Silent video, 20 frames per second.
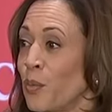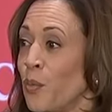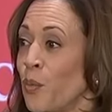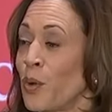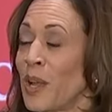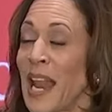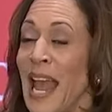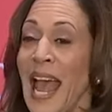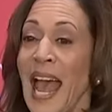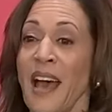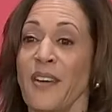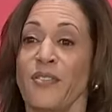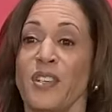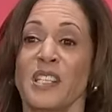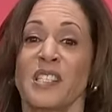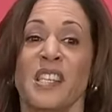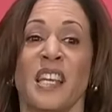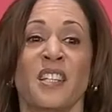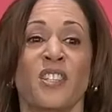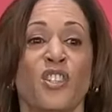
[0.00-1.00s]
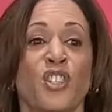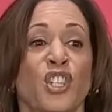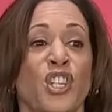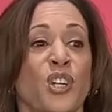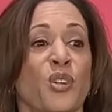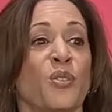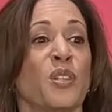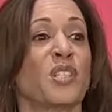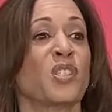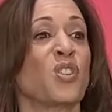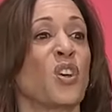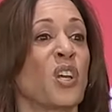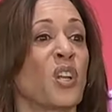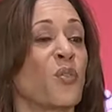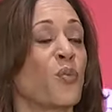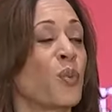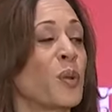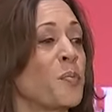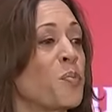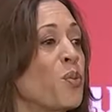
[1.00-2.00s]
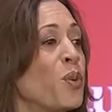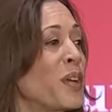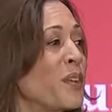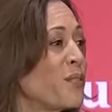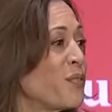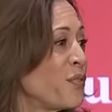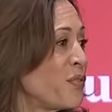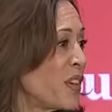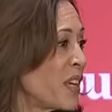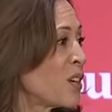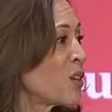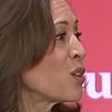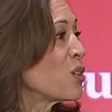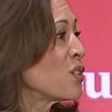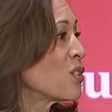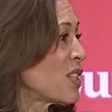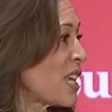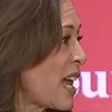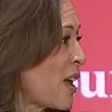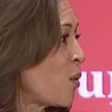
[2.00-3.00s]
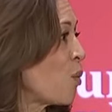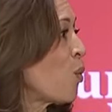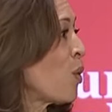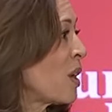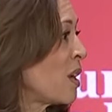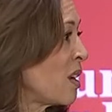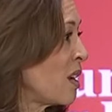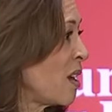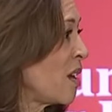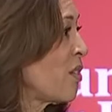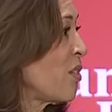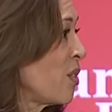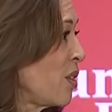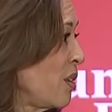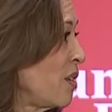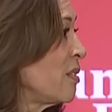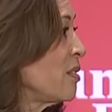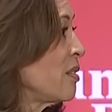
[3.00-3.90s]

would have us and cheer us on if we point fingers at one another.